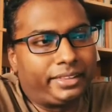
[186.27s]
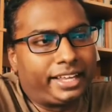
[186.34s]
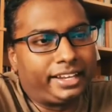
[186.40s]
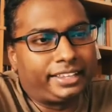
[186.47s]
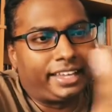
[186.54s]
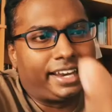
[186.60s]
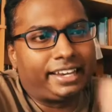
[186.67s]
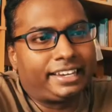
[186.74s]
that
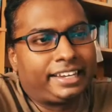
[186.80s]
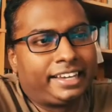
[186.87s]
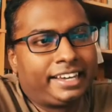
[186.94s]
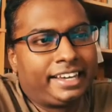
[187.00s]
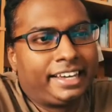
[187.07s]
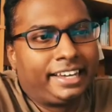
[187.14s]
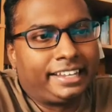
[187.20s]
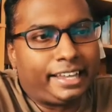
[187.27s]

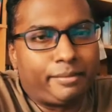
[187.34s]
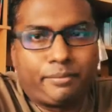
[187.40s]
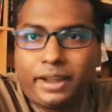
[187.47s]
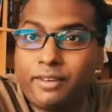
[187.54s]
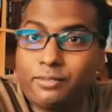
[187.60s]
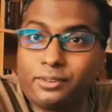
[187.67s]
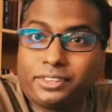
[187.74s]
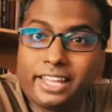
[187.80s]

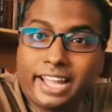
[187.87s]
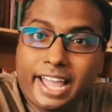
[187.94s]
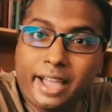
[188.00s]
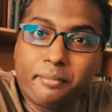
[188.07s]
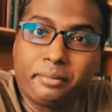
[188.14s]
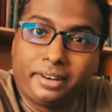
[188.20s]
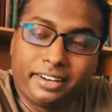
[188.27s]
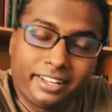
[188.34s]
painful thing
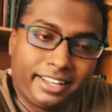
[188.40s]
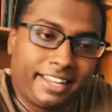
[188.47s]
happened.